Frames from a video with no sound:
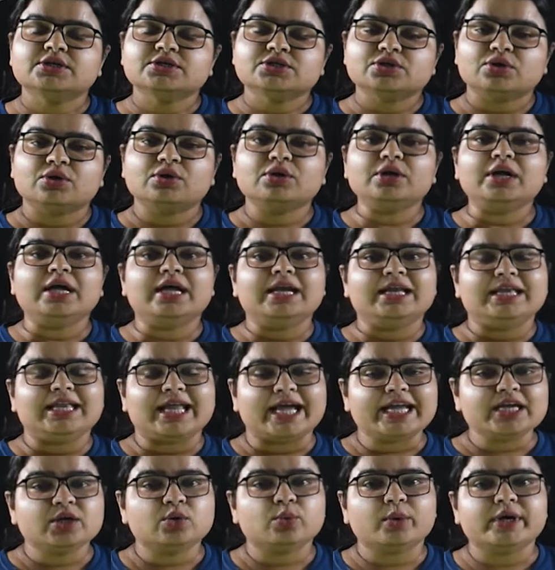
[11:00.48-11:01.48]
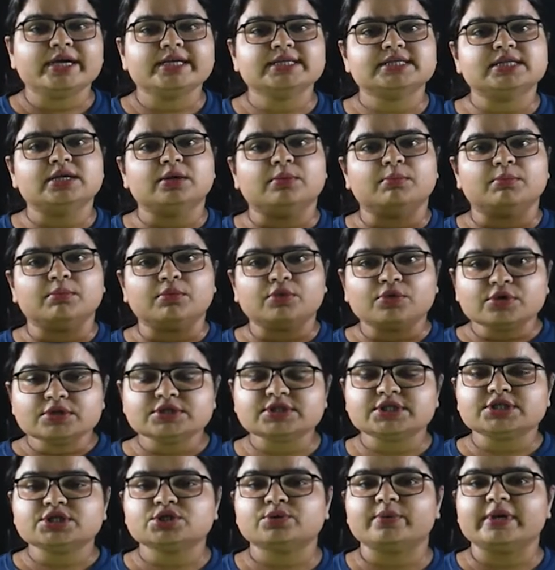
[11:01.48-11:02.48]
So likewise, more
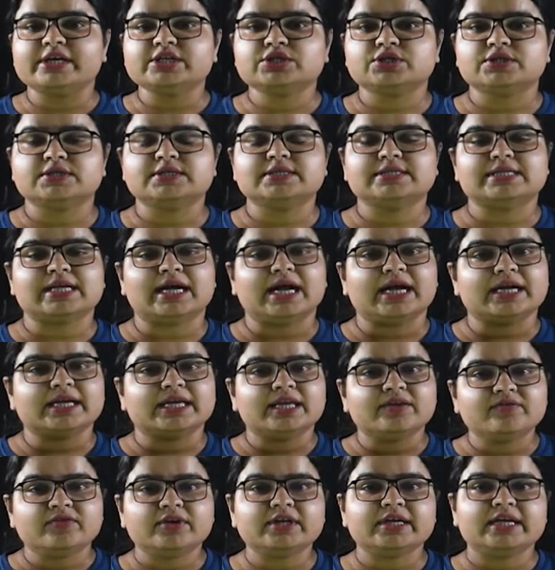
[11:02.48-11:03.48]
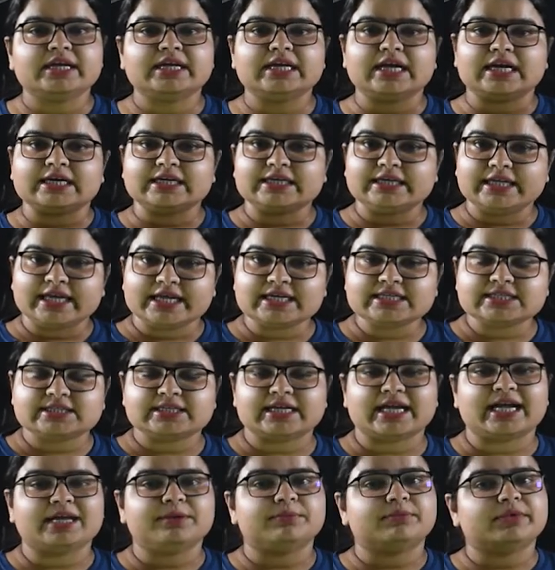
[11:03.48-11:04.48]
such questions are given in our
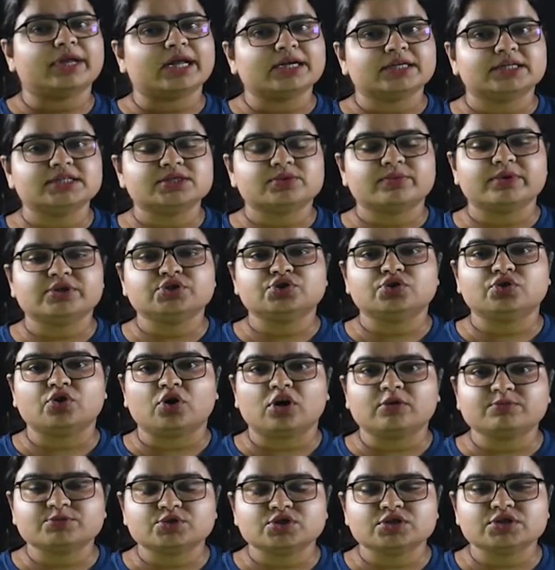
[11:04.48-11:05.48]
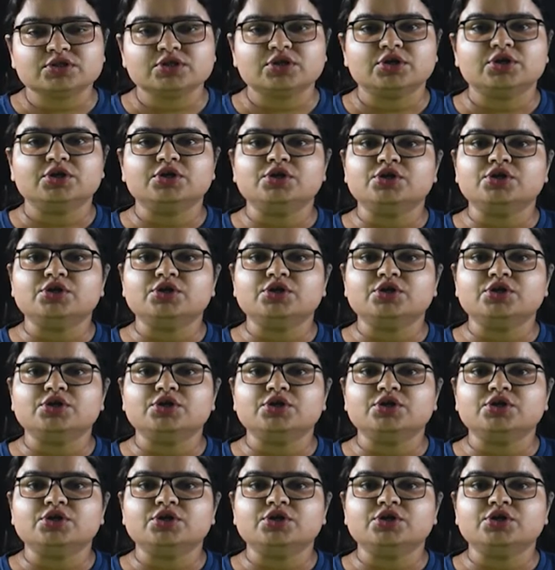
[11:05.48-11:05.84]
test and practice question option.